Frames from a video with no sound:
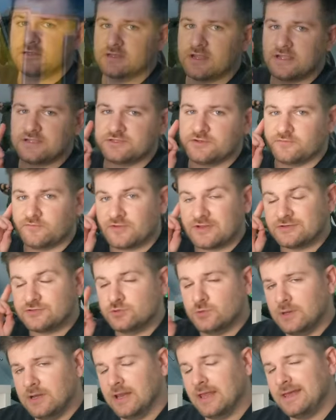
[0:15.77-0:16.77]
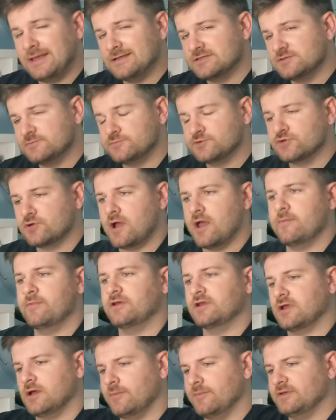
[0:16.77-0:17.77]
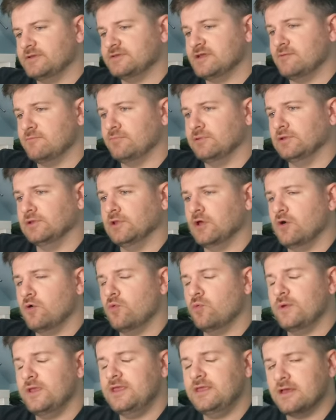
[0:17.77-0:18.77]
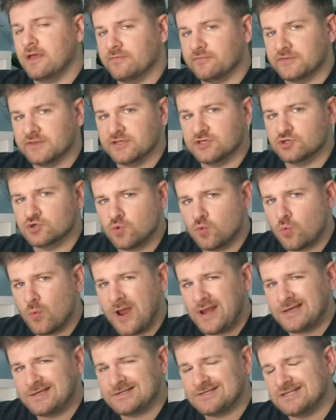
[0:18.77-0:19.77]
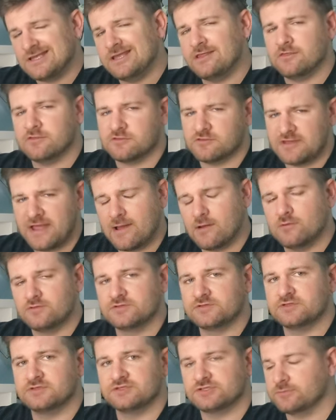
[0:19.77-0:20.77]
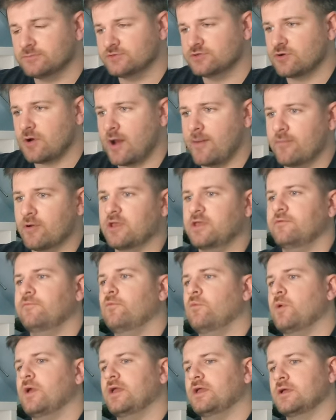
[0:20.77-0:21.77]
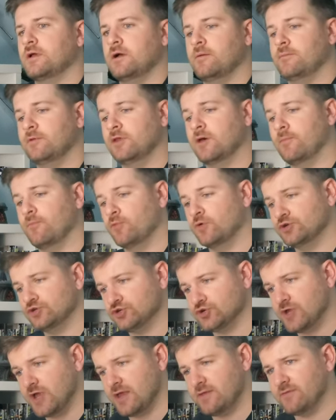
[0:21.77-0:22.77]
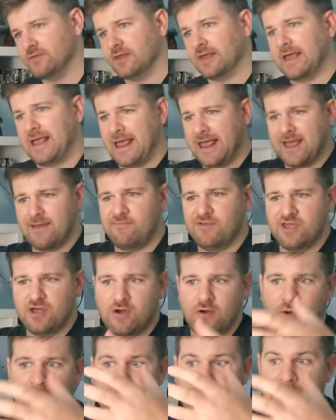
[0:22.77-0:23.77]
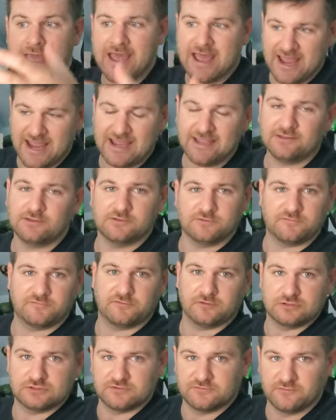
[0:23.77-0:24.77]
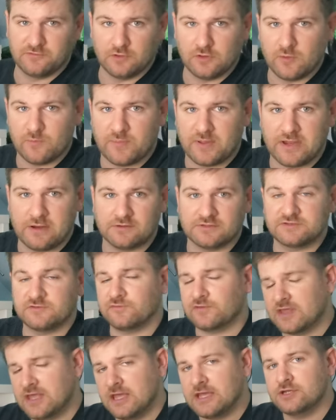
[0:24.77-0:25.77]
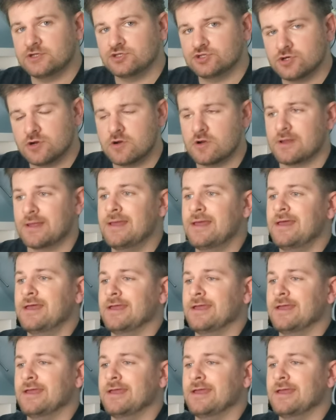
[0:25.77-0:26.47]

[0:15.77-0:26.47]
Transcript: Guys, don't forget to like, subscribe, and comment down below. We got the 20,000 subscriber giveaway coming up, which you're getting the cameo and the first full appearance of King Shark